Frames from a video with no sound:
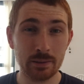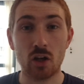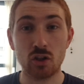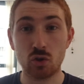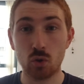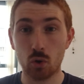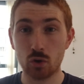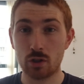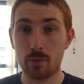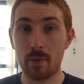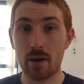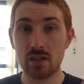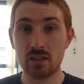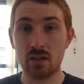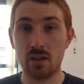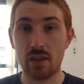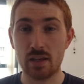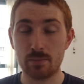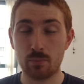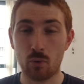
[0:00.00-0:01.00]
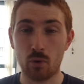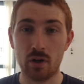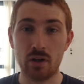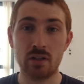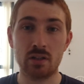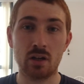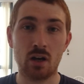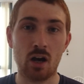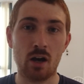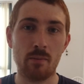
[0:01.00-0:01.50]
I should also mention at this point
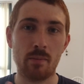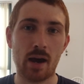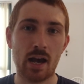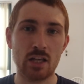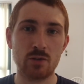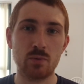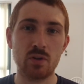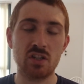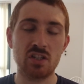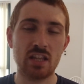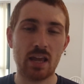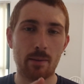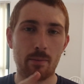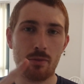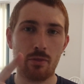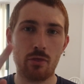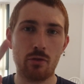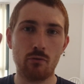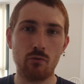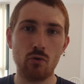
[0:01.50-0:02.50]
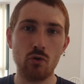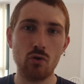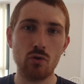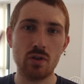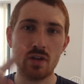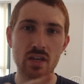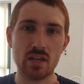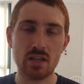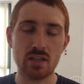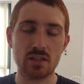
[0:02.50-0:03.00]
in time, as we step through
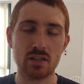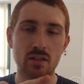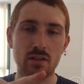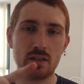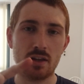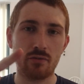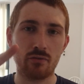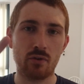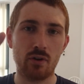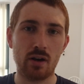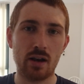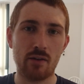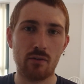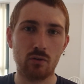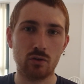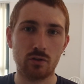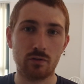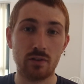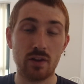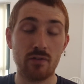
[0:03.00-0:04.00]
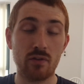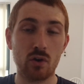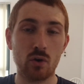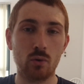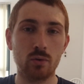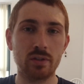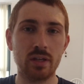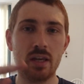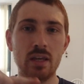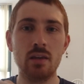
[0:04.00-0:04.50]
these different levels of
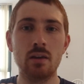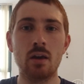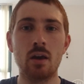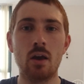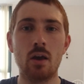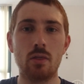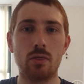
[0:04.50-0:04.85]
difficulty,